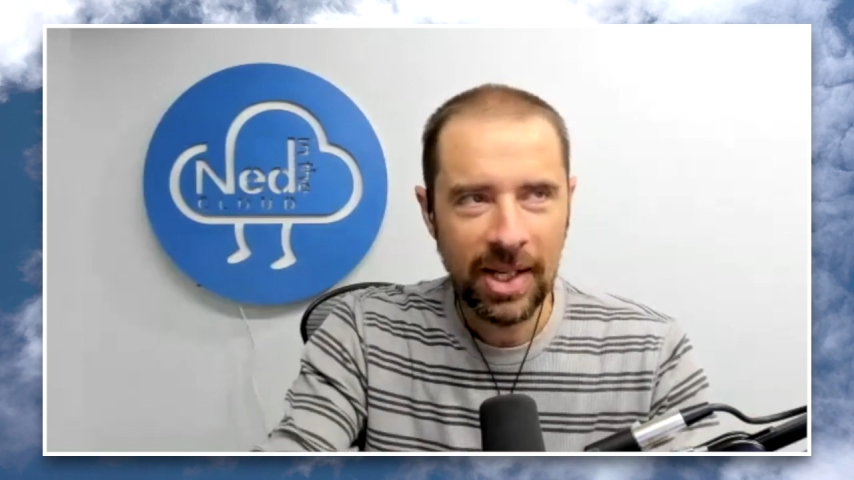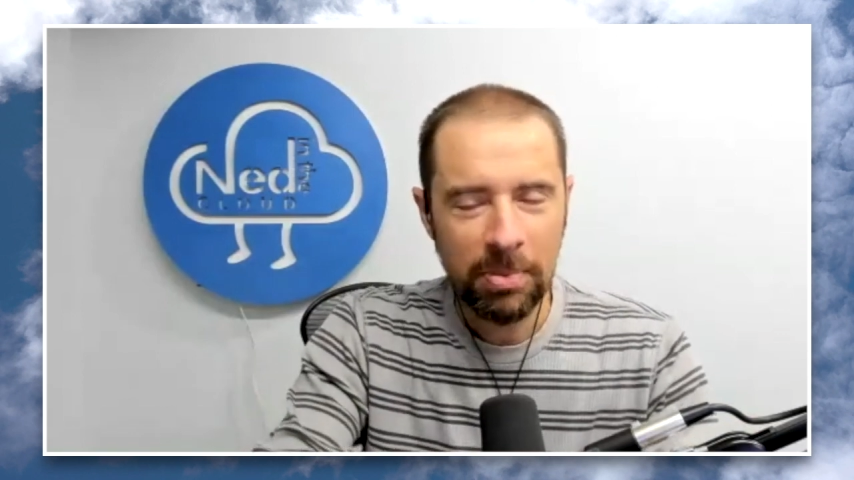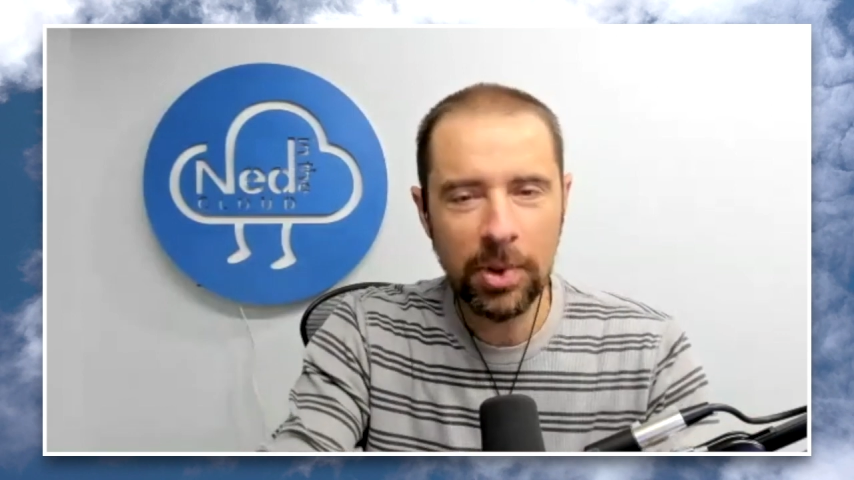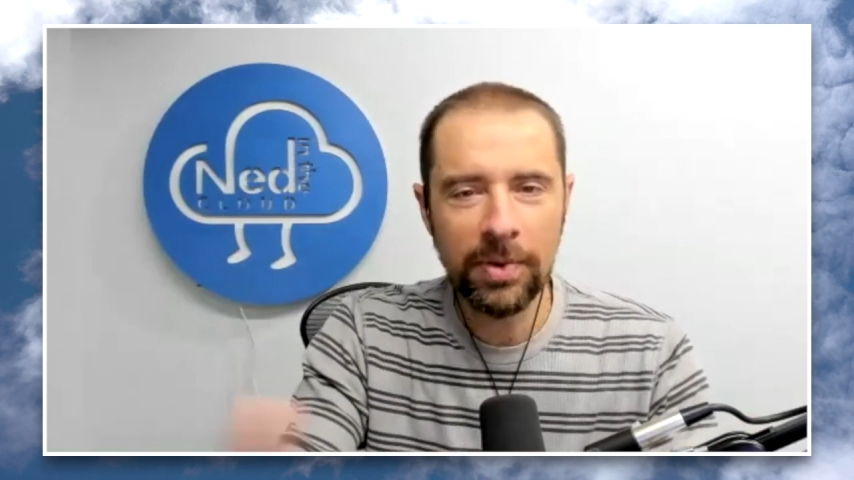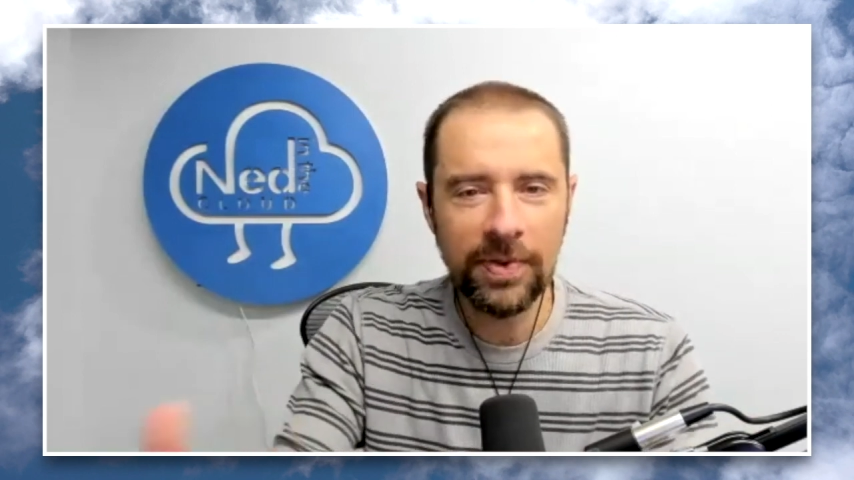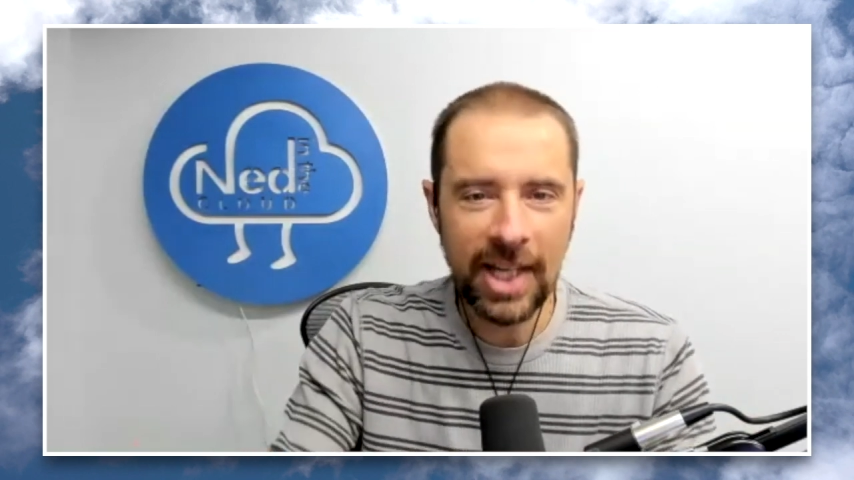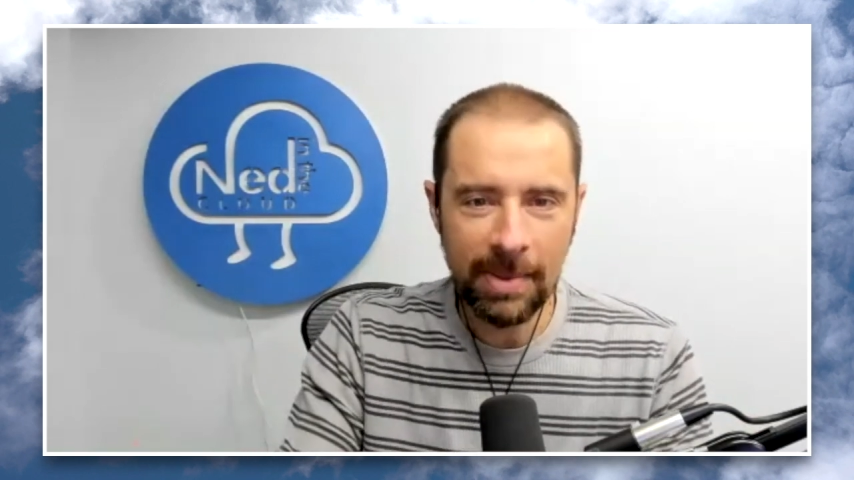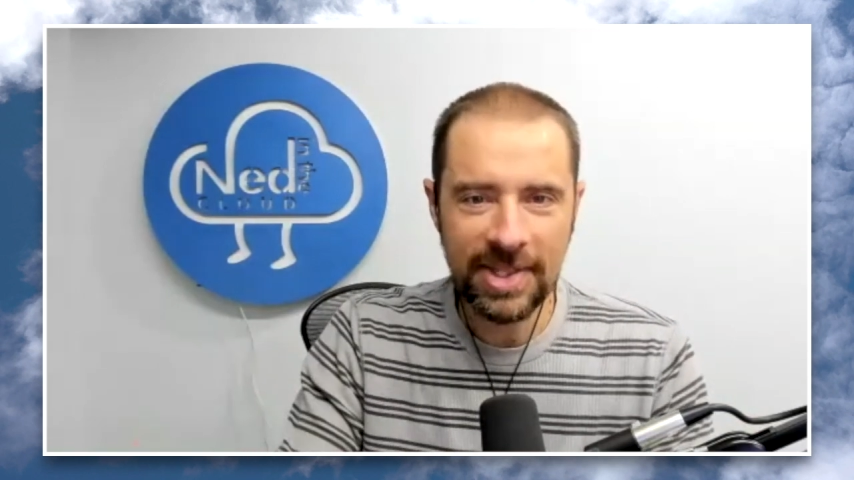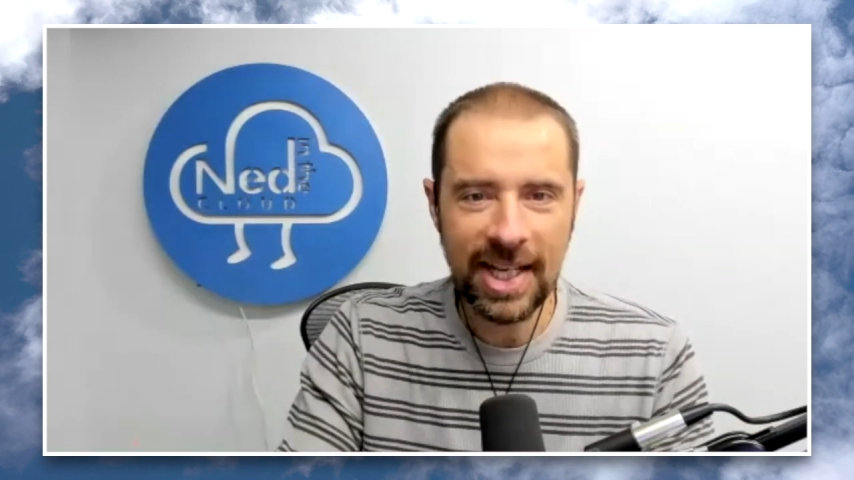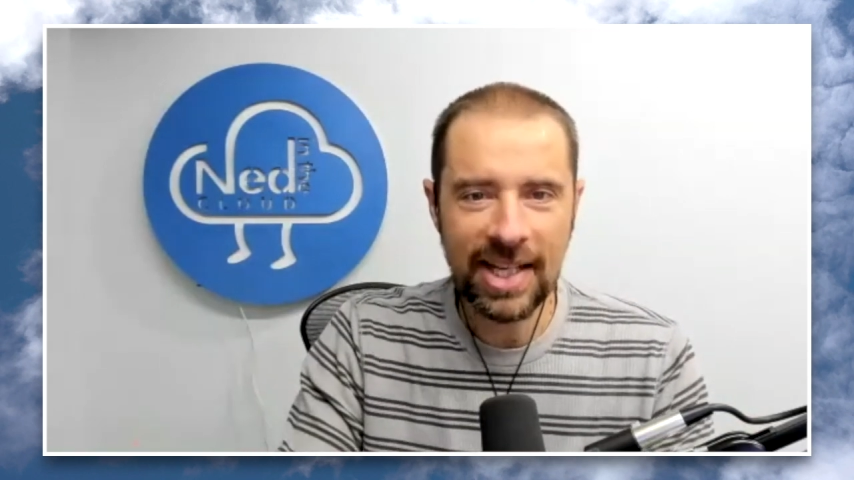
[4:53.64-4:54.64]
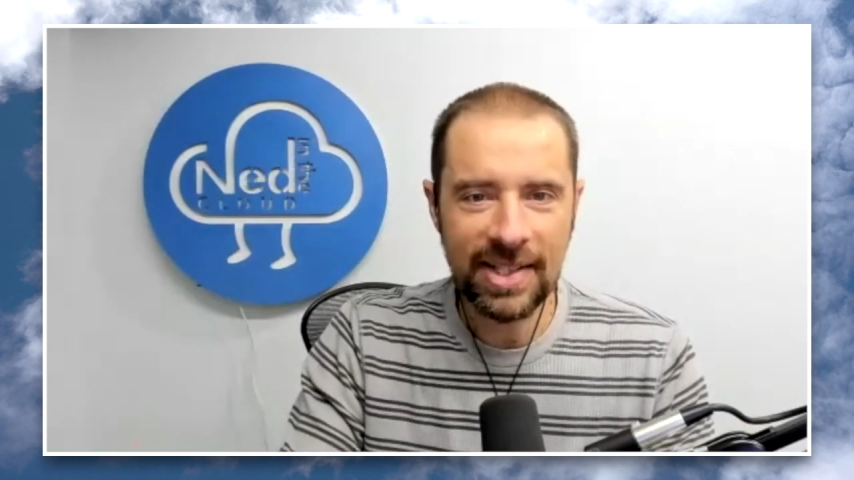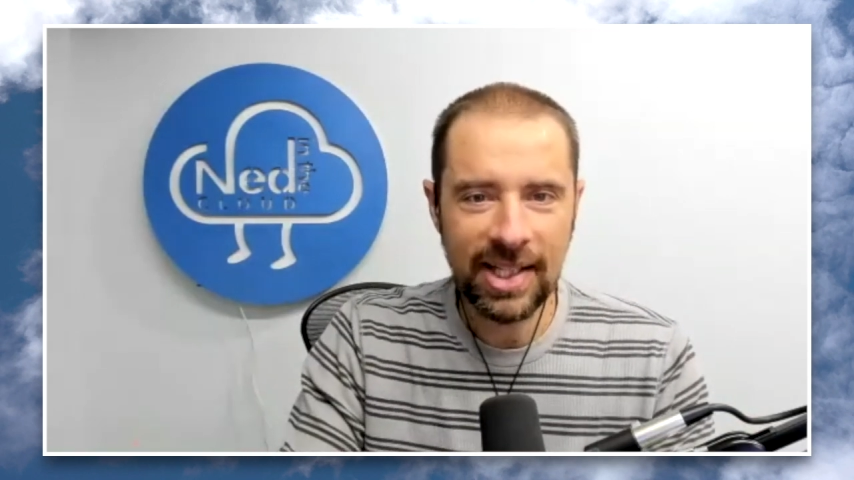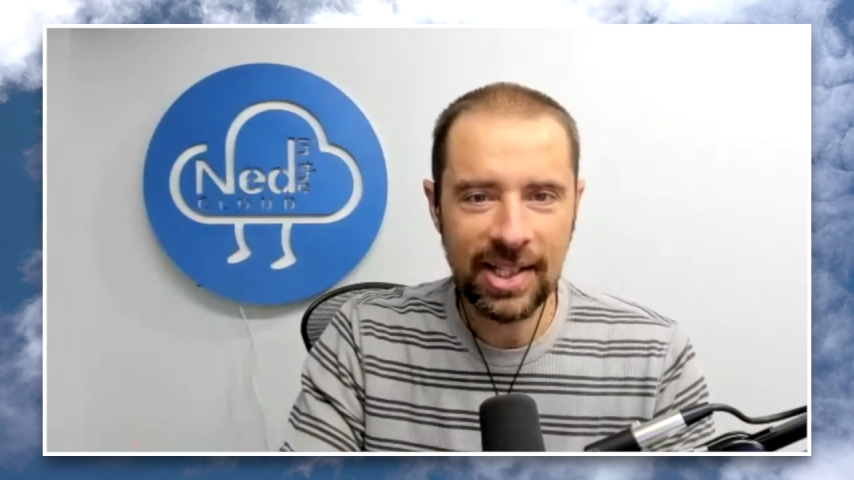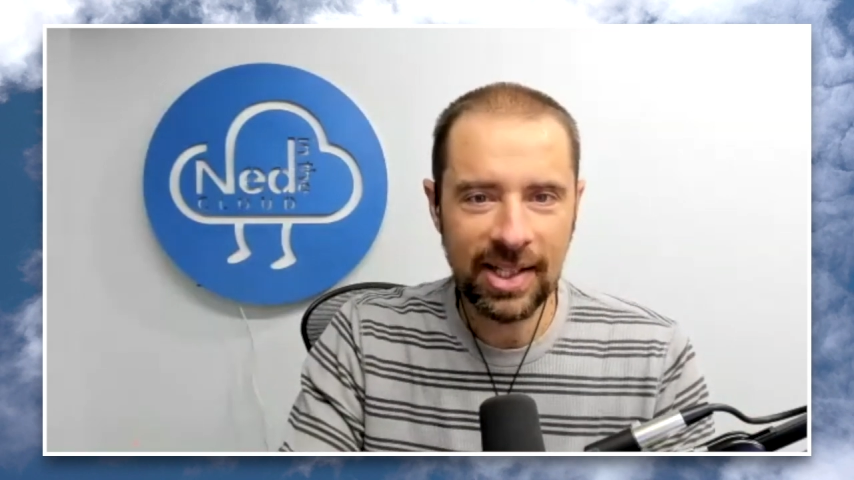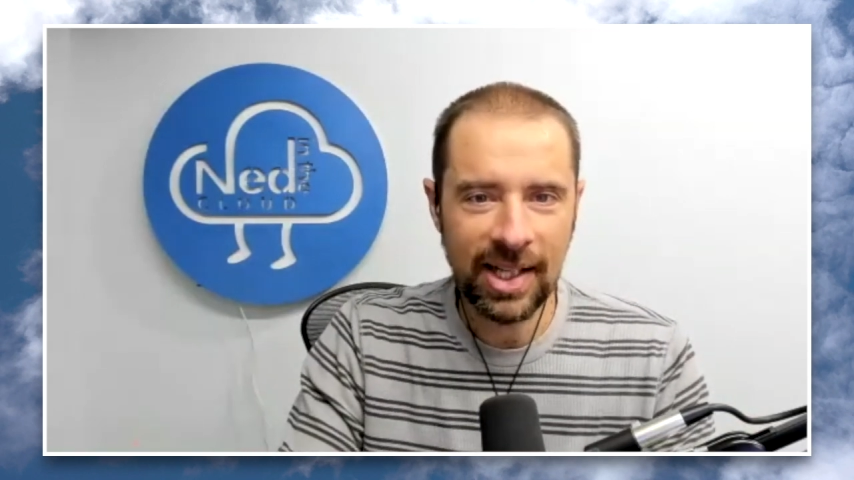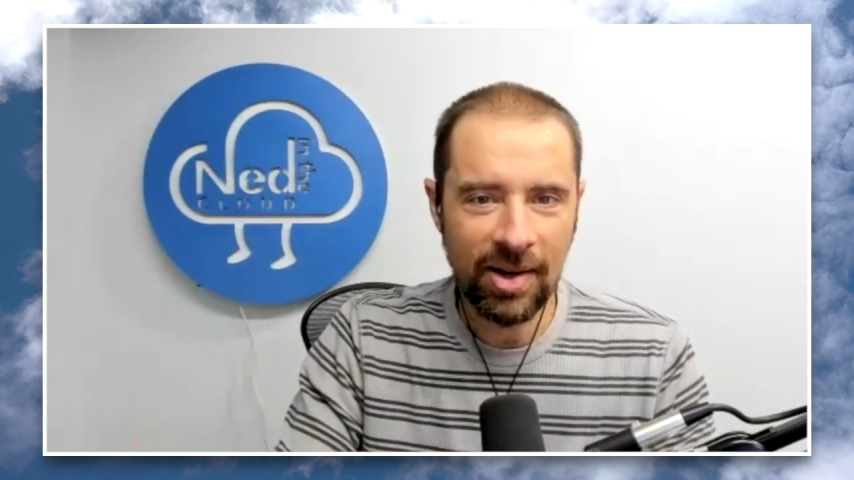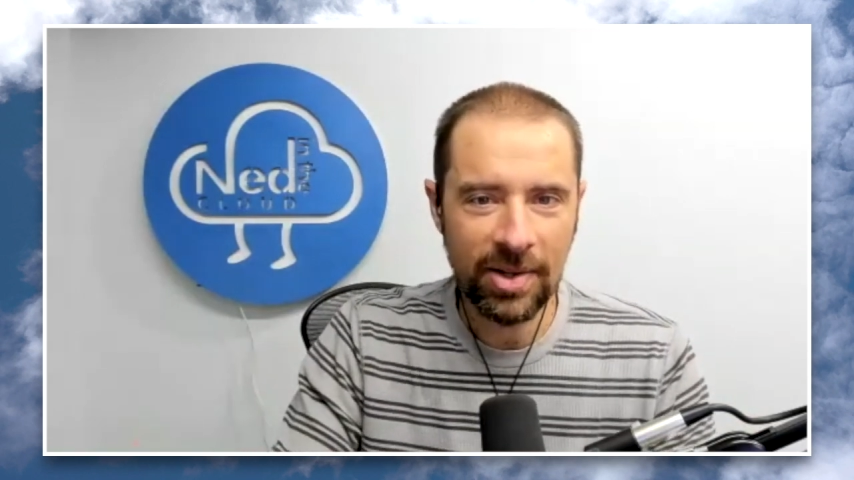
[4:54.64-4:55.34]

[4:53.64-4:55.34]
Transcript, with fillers: move VMs as needed and